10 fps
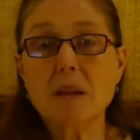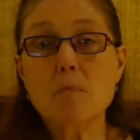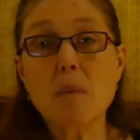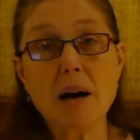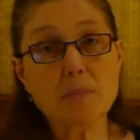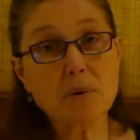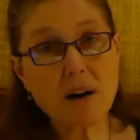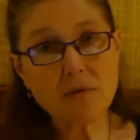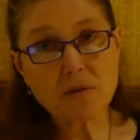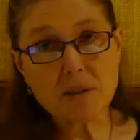My
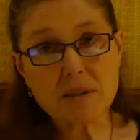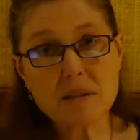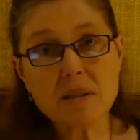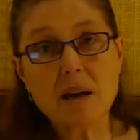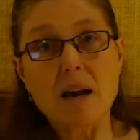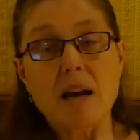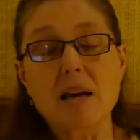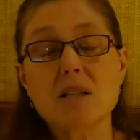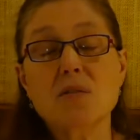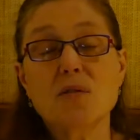preference
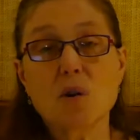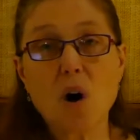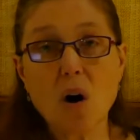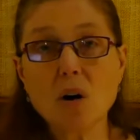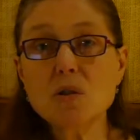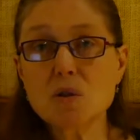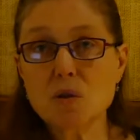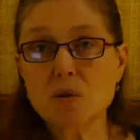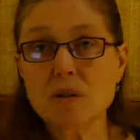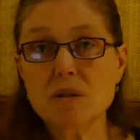is for all
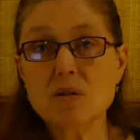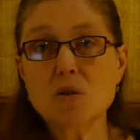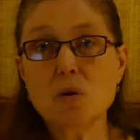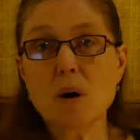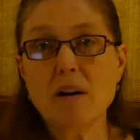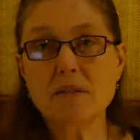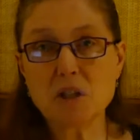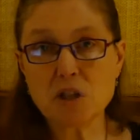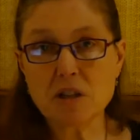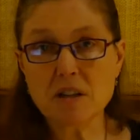students to have
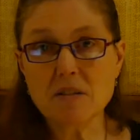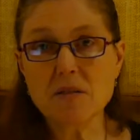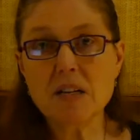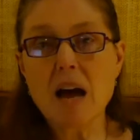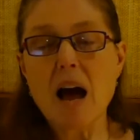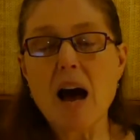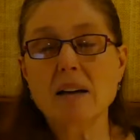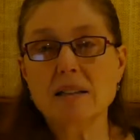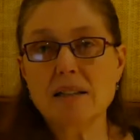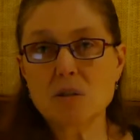achieved
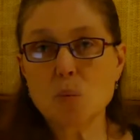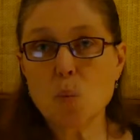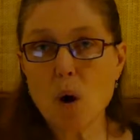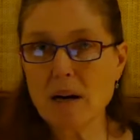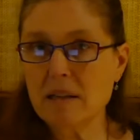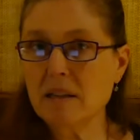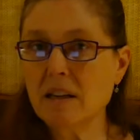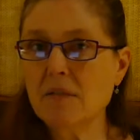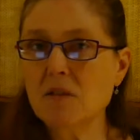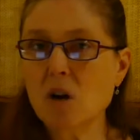at least one,
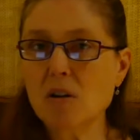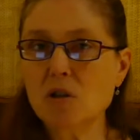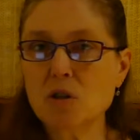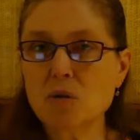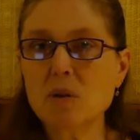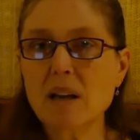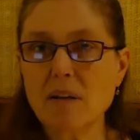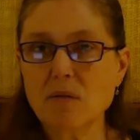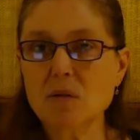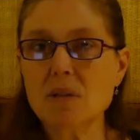if not two,
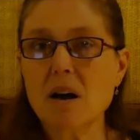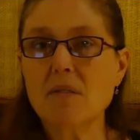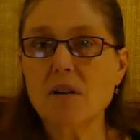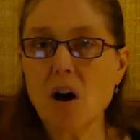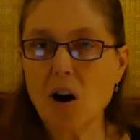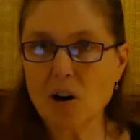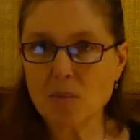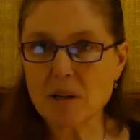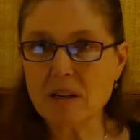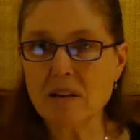levels of
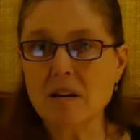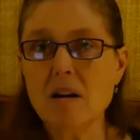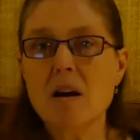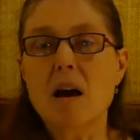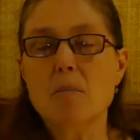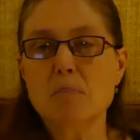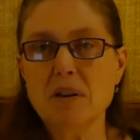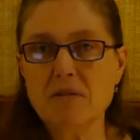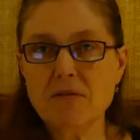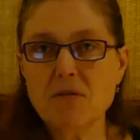harmony
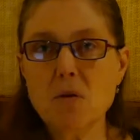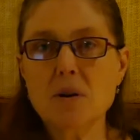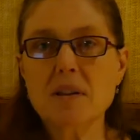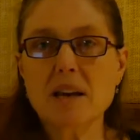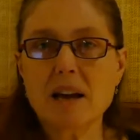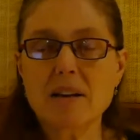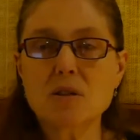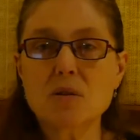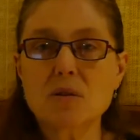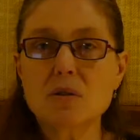before they
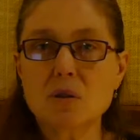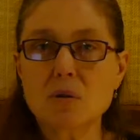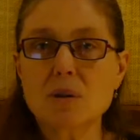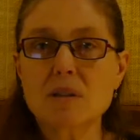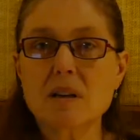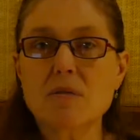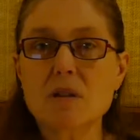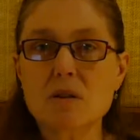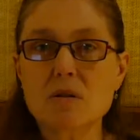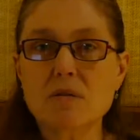enter the doors of the
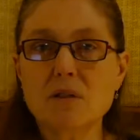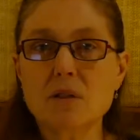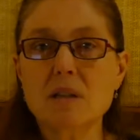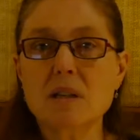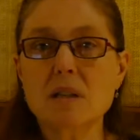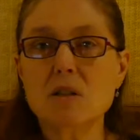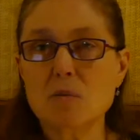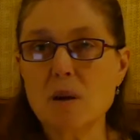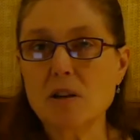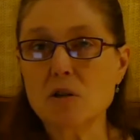university to
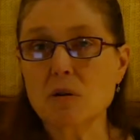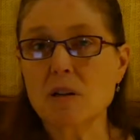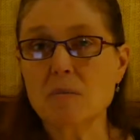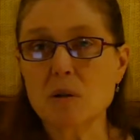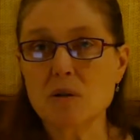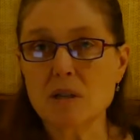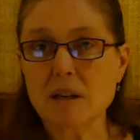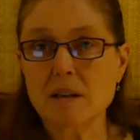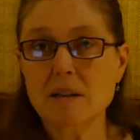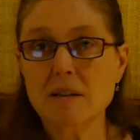major in
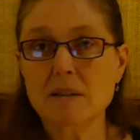music.